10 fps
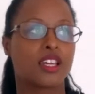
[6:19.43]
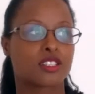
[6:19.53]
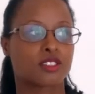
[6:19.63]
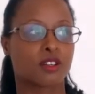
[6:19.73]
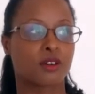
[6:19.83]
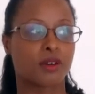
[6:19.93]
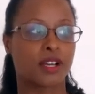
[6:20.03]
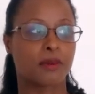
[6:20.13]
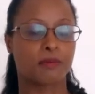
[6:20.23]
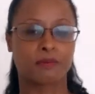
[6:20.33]
So
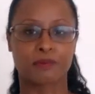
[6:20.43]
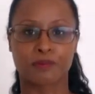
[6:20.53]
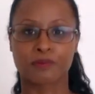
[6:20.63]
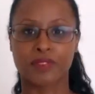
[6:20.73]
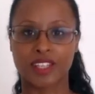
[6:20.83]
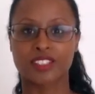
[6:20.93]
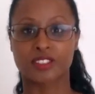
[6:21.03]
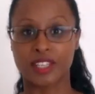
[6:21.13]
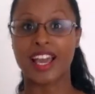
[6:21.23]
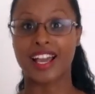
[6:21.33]

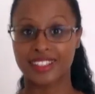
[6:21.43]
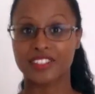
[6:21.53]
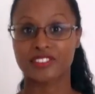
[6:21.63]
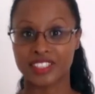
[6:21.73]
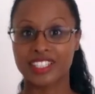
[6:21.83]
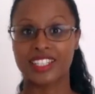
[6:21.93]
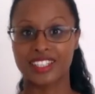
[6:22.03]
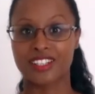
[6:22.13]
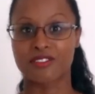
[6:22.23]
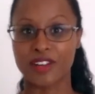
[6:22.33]
yeah, I
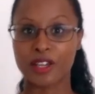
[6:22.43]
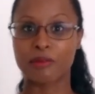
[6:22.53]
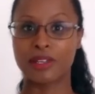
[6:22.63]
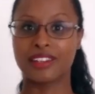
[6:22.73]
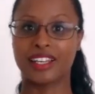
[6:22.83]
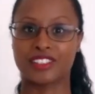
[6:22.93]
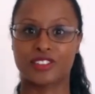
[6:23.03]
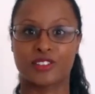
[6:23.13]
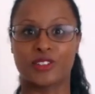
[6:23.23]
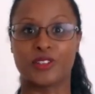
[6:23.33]
definitely recommend that
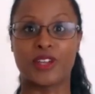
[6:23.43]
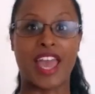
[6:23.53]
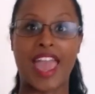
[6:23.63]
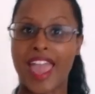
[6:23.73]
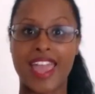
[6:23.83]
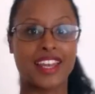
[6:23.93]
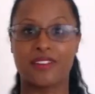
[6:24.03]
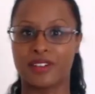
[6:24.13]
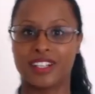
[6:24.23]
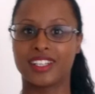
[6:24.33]
to
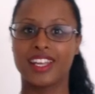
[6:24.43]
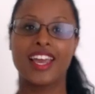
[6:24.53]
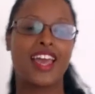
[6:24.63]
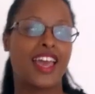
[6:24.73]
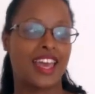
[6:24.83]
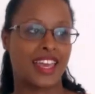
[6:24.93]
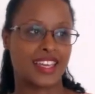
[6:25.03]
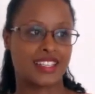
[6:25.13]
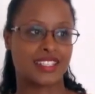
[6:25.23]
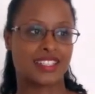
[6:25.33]
anyone.
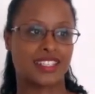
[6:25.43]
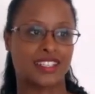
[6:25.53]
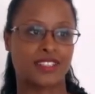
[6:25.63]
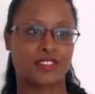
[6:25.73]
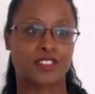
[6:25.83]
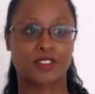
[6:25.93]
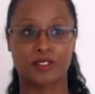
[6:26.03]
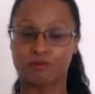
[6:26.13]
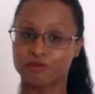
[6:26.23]
And so